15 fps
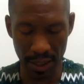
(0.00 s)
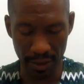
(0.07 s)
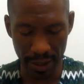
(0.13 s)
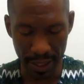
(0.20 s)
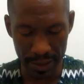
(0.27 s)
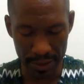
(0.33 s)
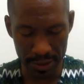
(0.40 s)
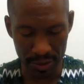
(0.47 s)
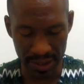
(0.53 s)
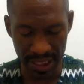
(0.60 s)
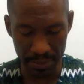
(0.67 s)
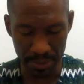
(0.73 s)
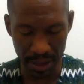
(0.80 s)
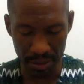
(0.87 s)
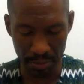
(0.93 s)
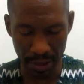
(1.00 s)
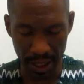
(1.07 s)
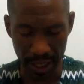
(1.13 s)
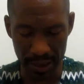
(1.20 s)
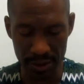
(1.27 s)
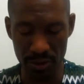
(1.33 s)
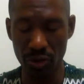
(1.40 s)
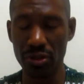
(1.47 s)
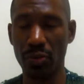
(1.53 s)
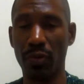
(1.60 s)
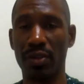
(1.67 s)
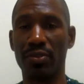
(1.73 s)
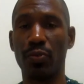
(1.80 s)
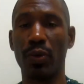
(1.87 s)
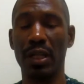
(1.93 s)
All right, so keep it in mind. So those are
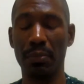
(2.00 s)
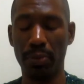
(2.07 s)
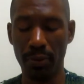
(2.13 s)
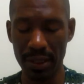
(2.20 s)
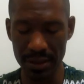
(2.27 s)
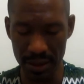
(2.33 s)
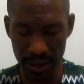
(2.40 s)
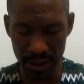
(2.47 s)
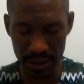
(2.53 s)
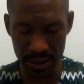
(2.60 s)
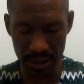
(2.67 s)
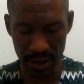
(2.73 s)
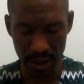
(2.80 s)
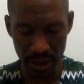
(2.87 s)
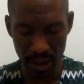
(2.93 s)
worth 20 points each